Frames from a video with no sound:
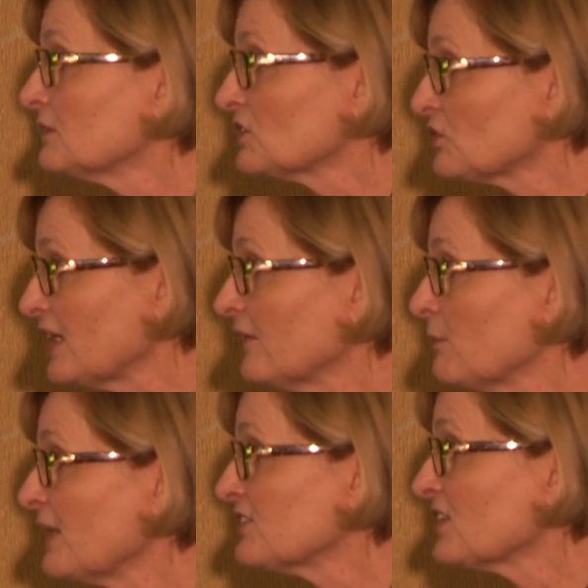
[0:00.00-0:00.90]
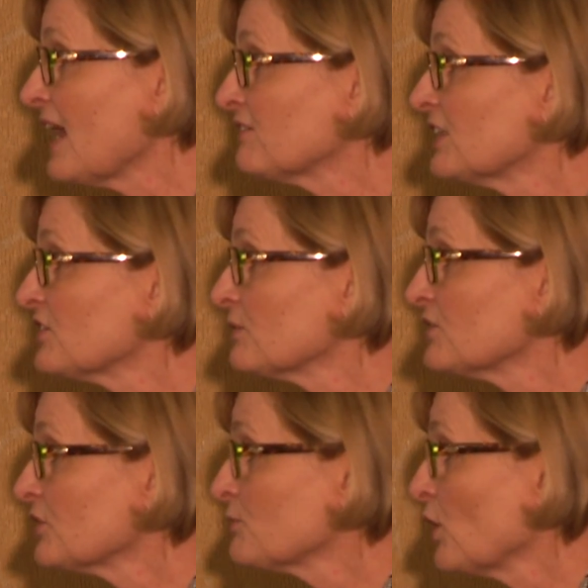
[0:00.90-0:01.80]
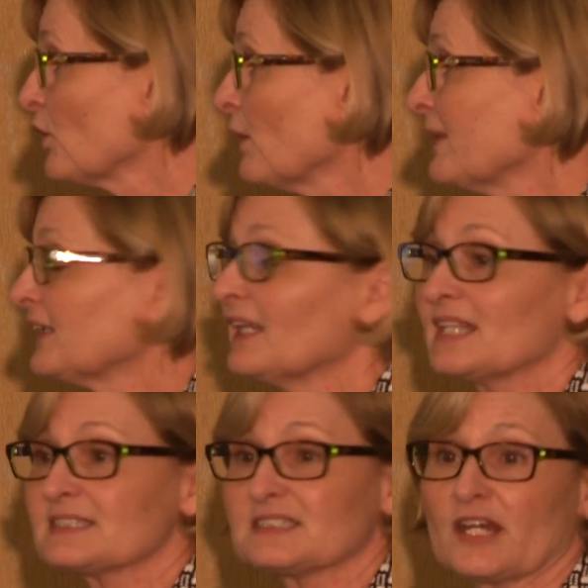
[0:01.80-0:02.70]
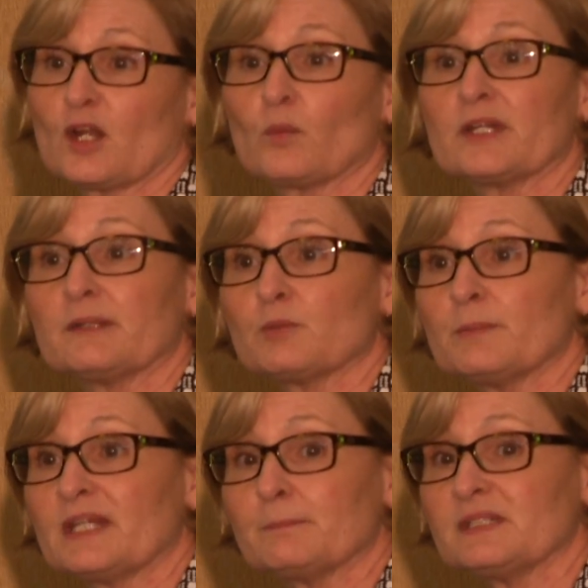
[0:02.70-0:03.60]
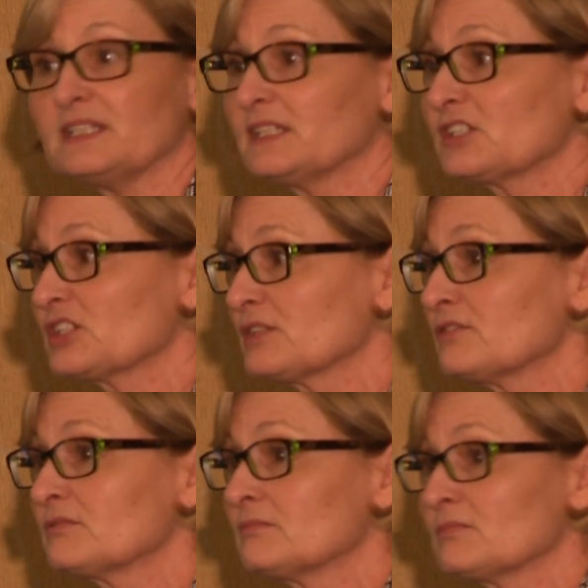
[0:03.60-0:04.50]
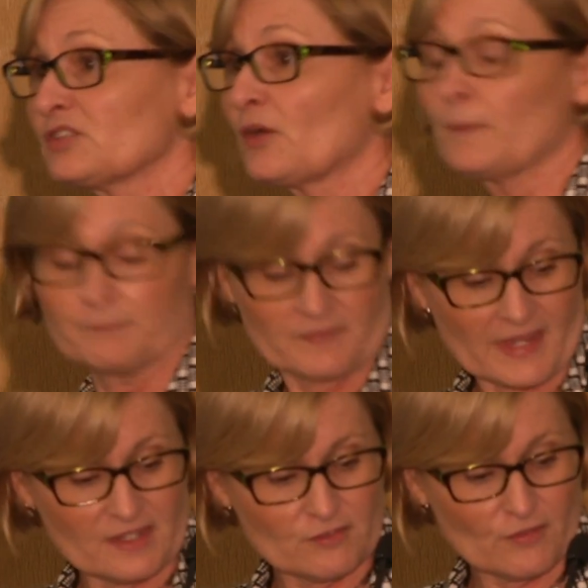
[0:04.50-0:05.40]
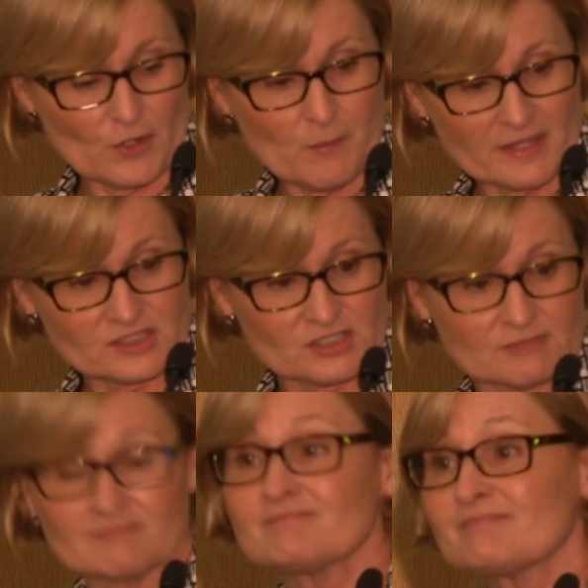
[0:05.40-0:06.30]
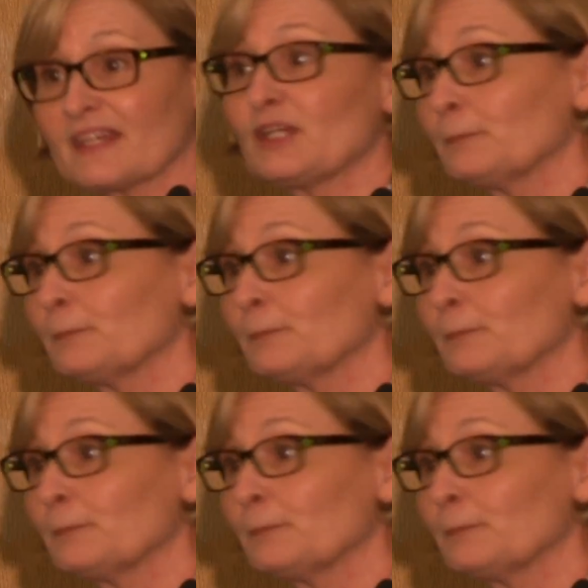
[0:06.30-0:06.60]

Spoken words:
straight on the Patient Advocates and Research Program, and the last is on our Women MPD initiative. So thank you very much. Thank